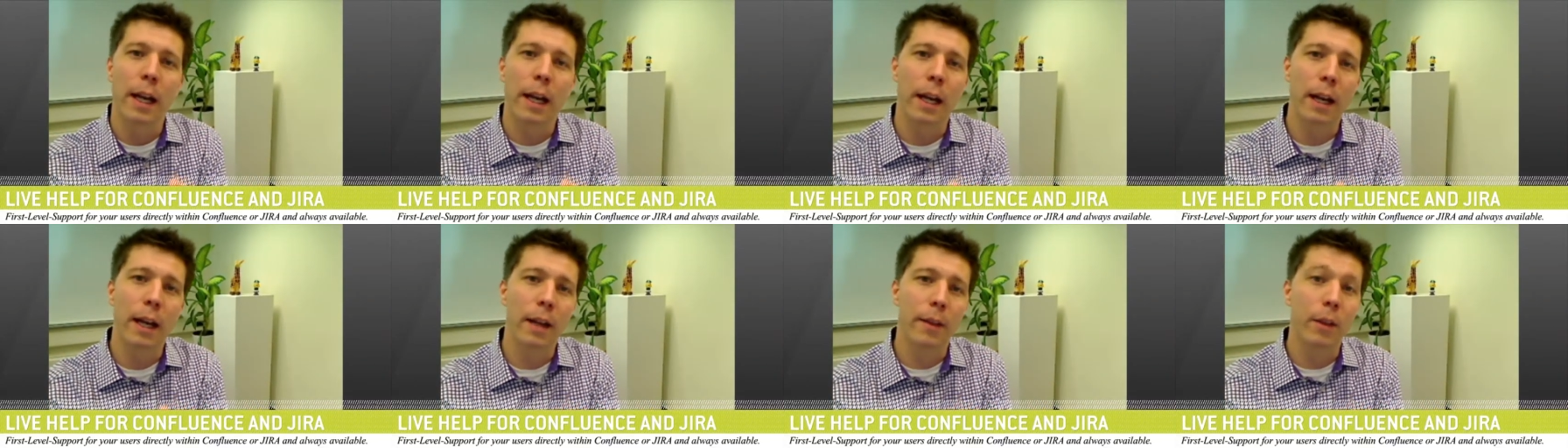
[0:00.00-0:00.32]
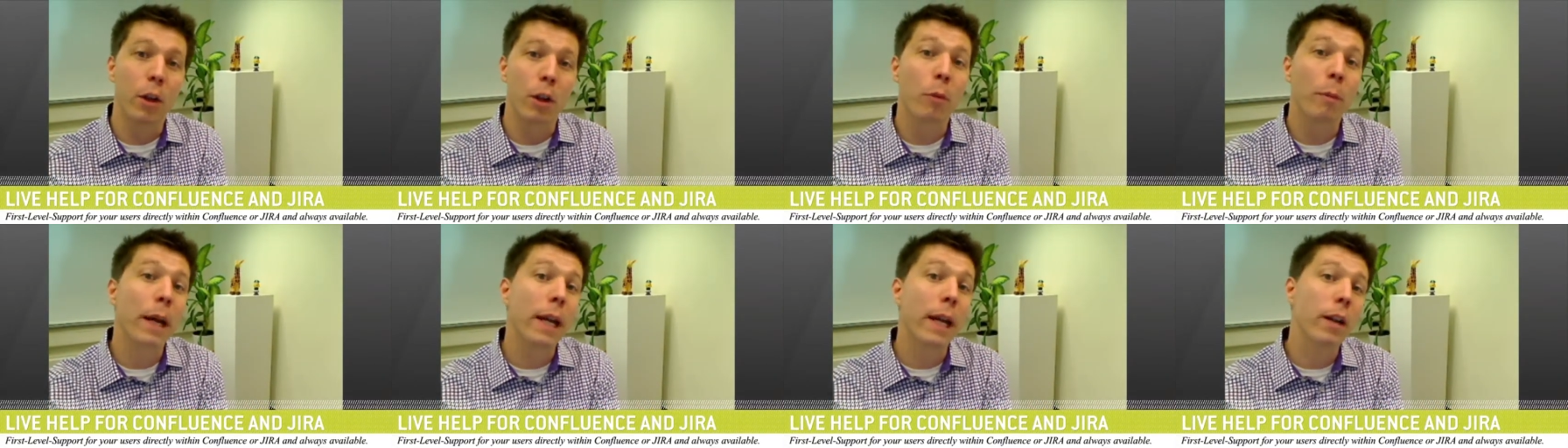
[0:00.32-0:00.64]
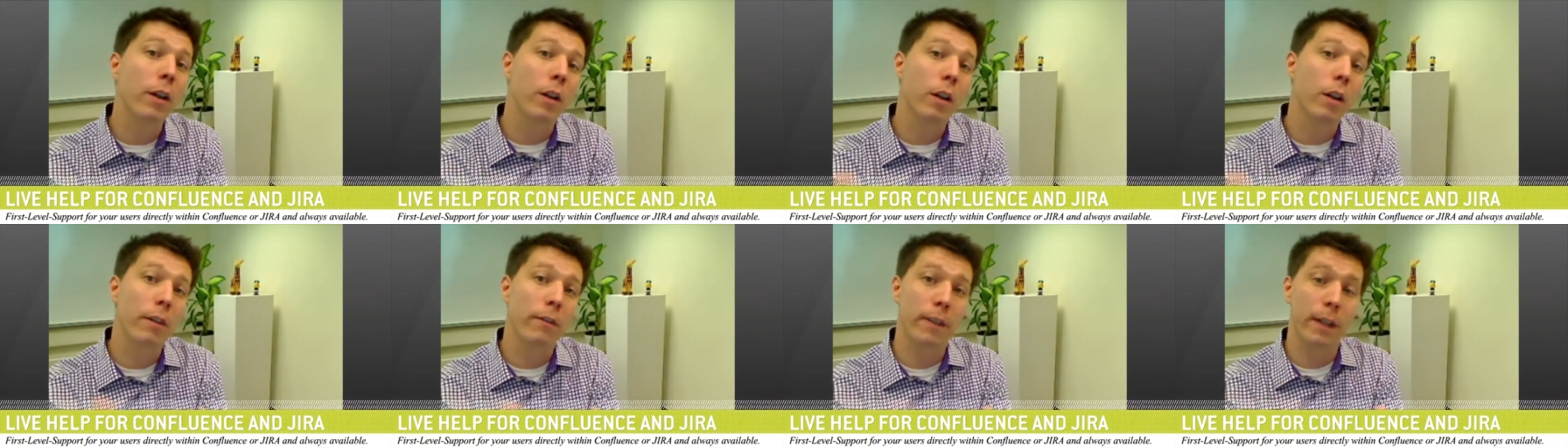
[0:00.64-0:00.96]
No
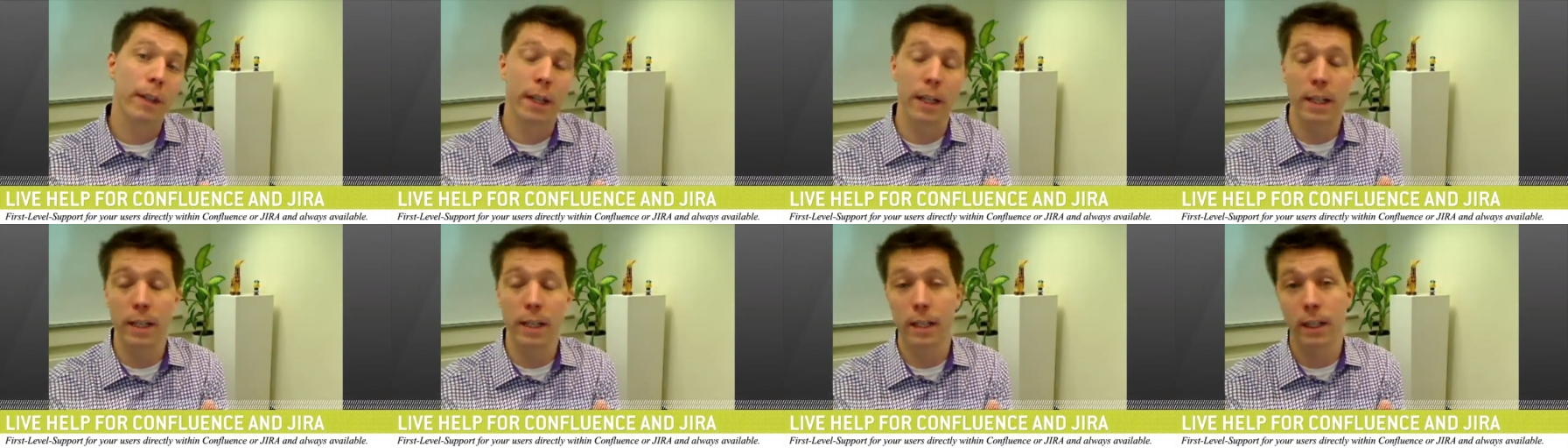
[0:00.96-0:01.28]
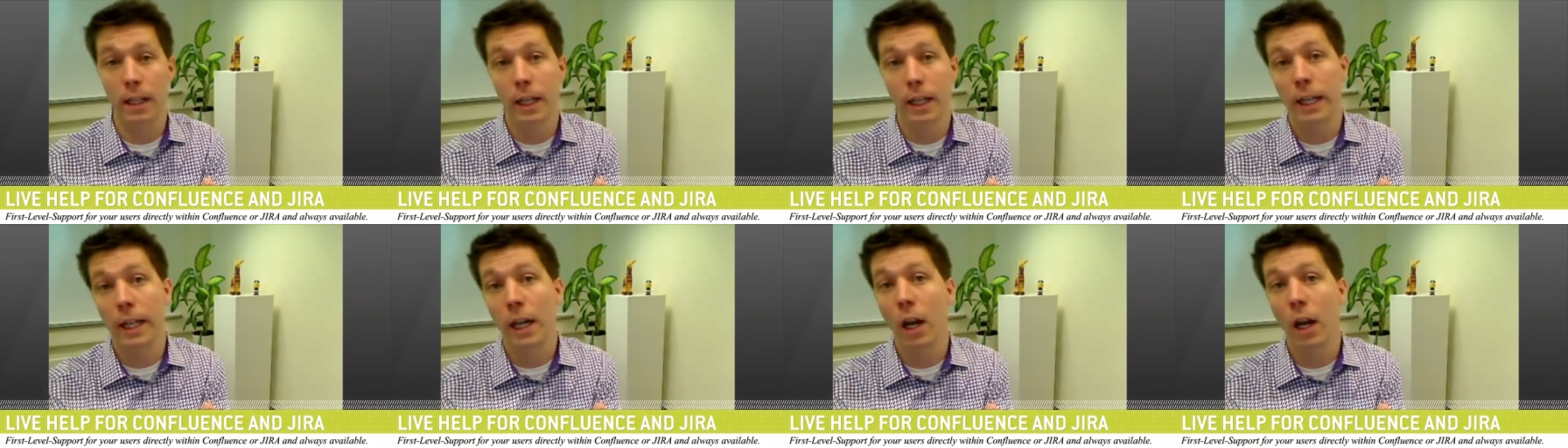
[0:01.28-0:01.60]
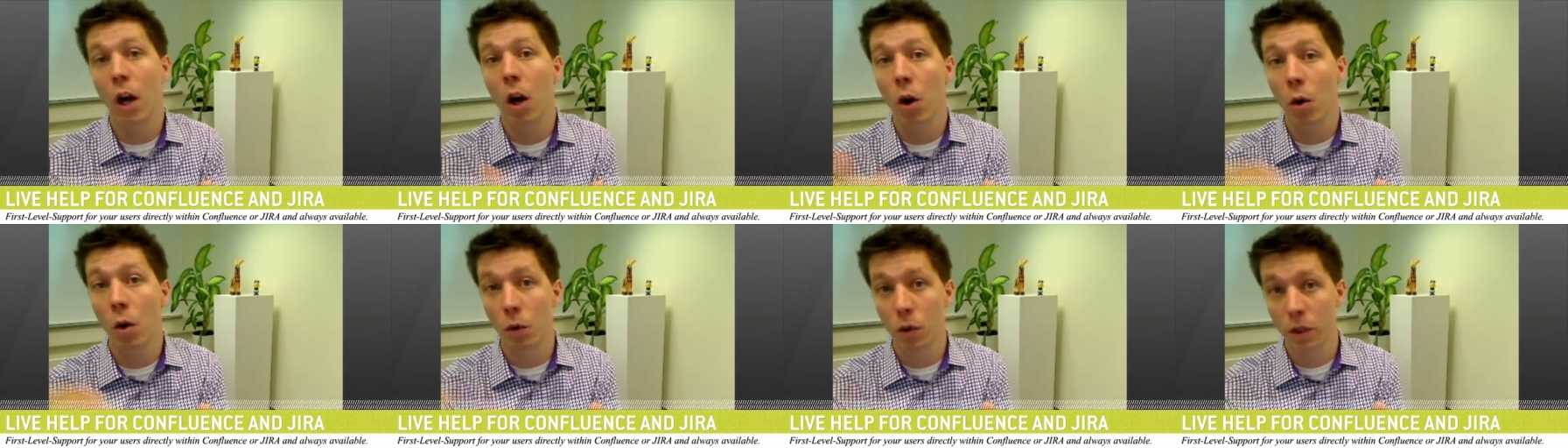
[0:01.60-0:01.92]
matter if it is a
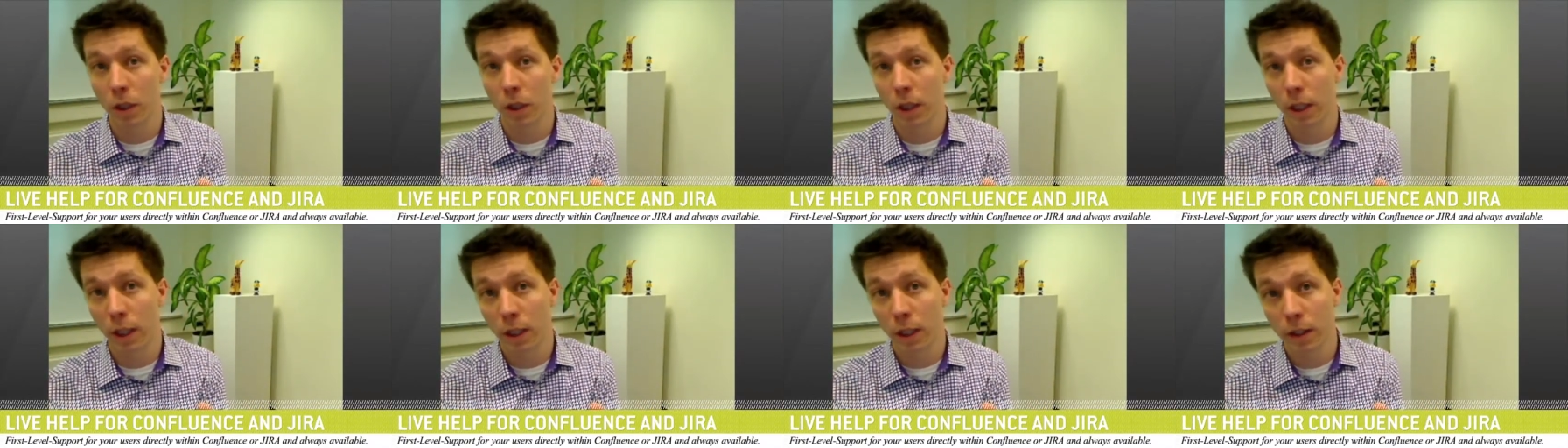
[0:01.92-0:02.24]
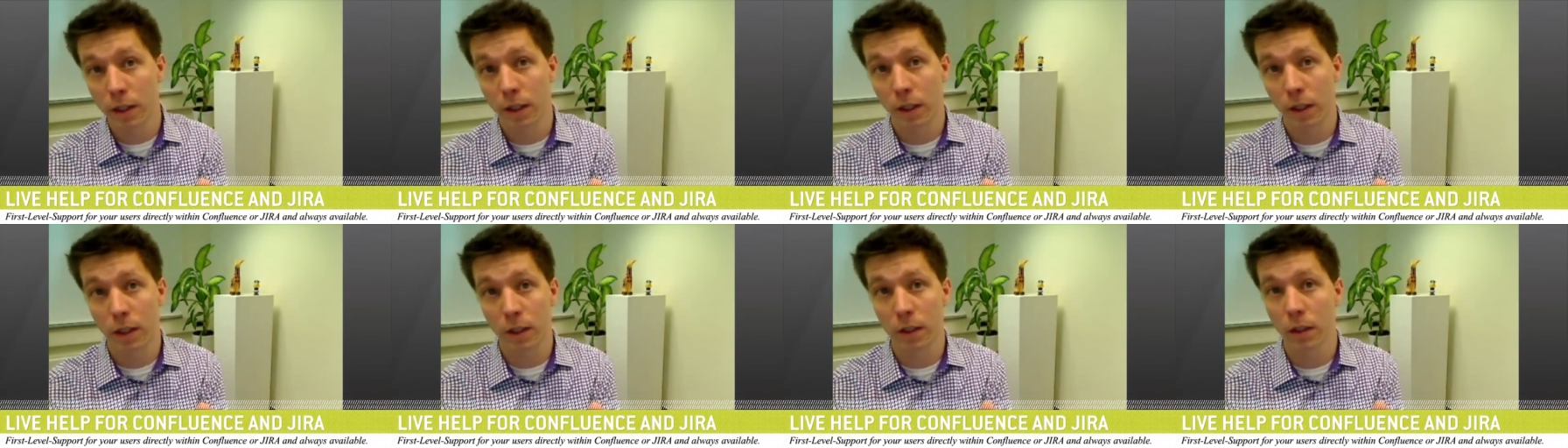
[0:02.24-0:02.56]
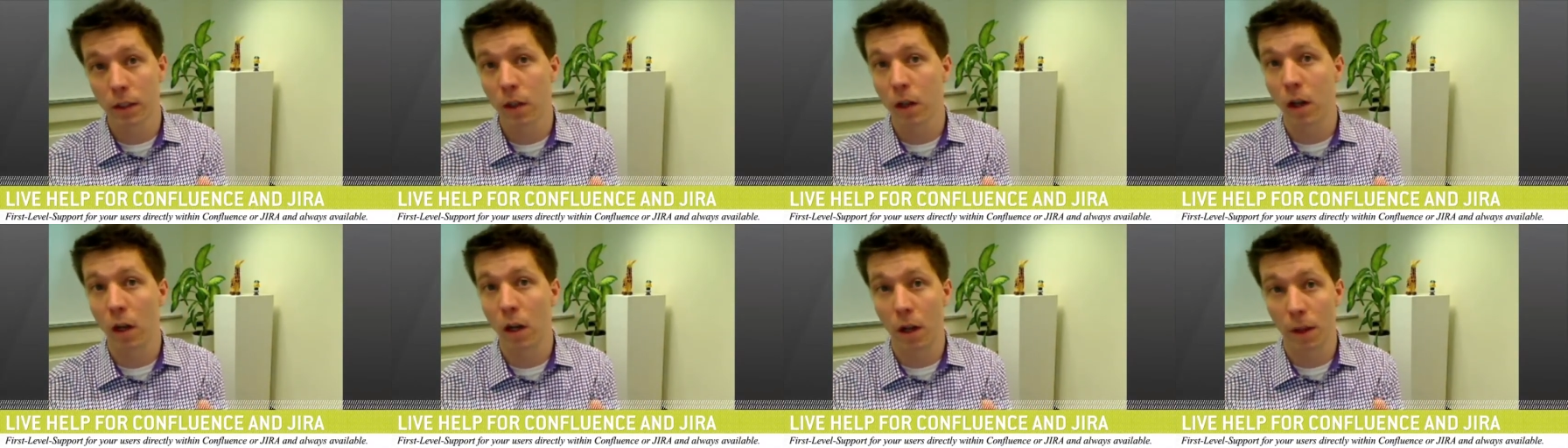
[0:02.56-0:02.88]
hosted
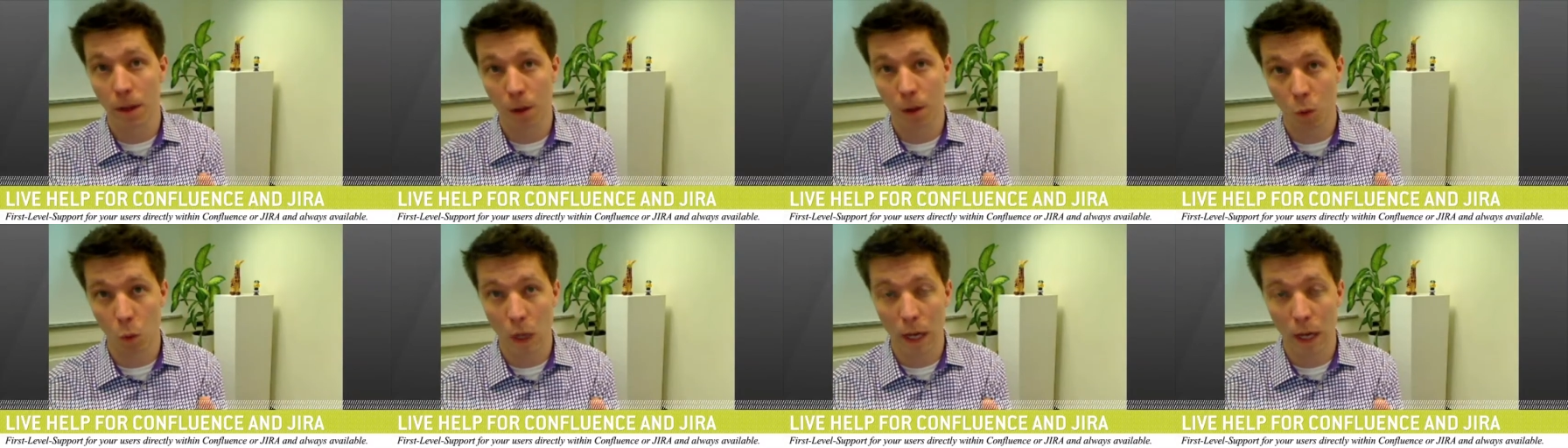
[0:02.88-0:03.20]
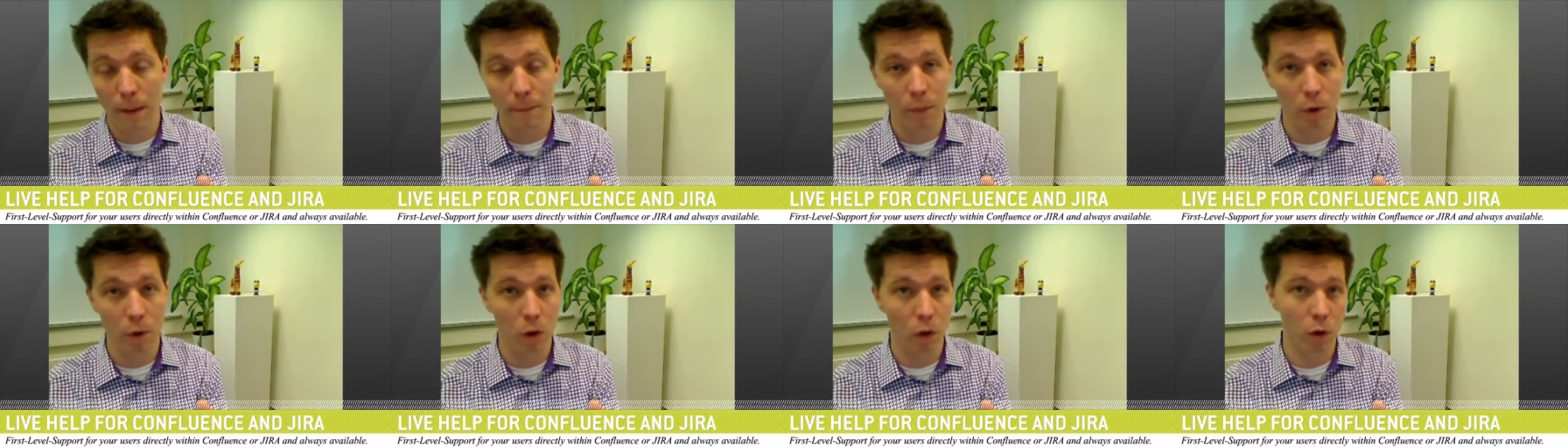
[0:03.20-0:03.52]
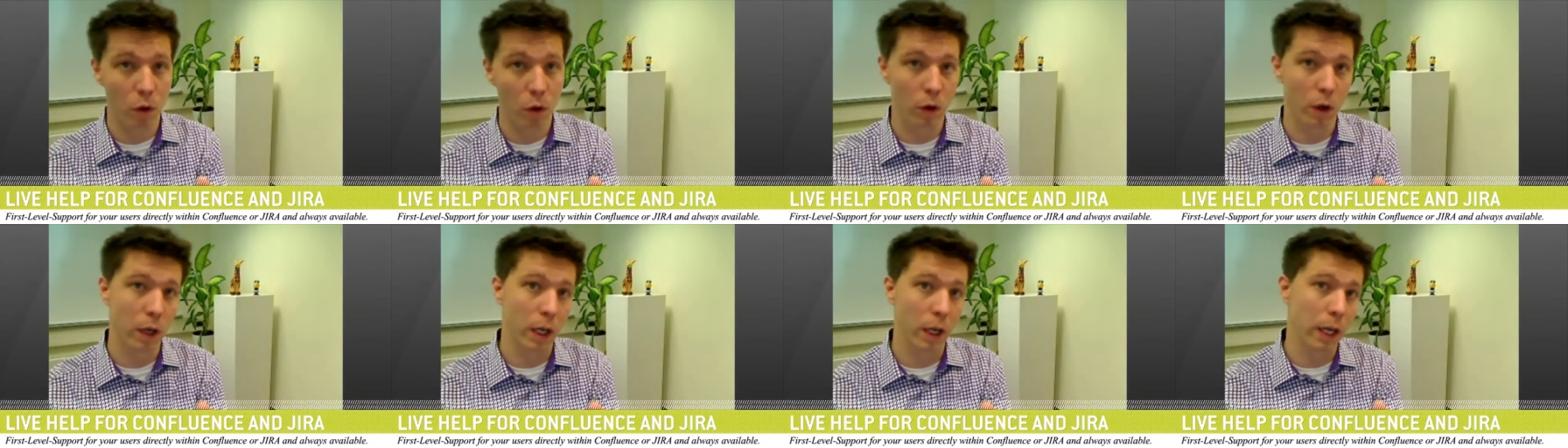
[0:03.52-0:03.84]
instance on the web
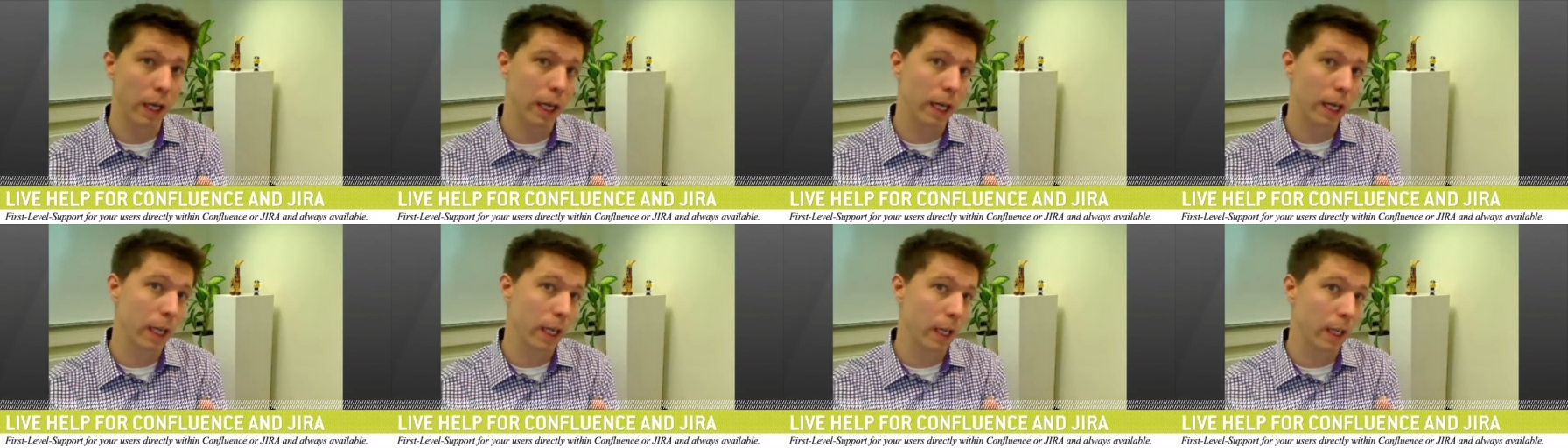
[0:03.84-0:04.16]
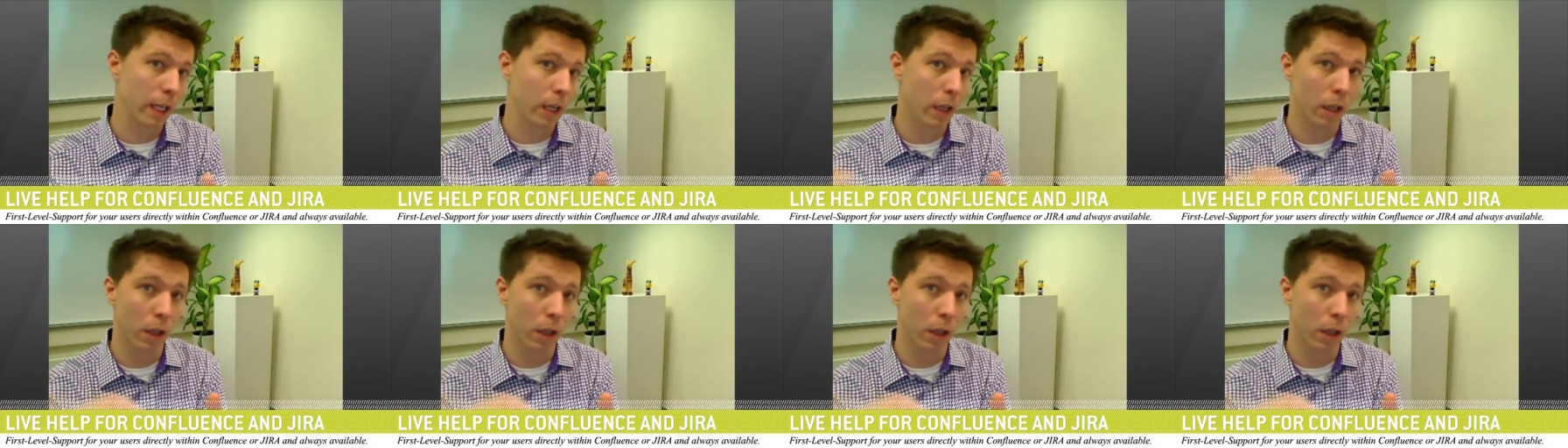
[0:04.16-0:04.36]
or a